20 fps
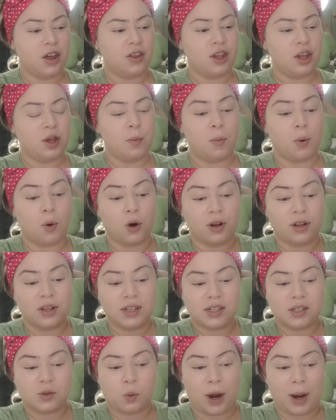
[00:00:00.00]
the Born
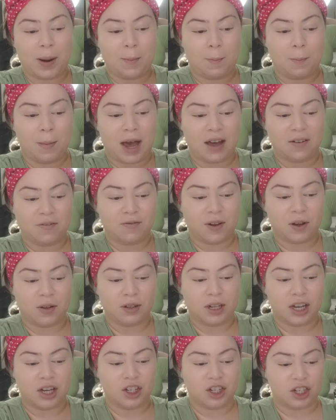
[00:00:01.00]
This Way Matte
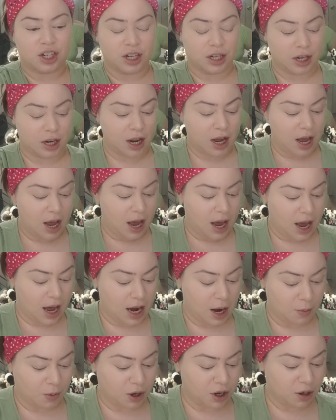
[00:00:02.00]
Foundation,
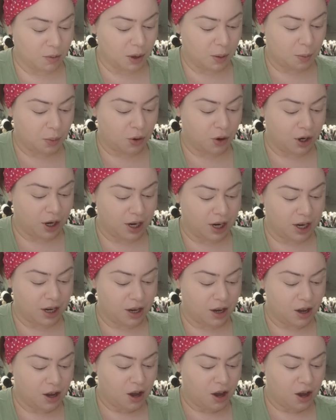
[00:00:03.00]
and I'm going to be putting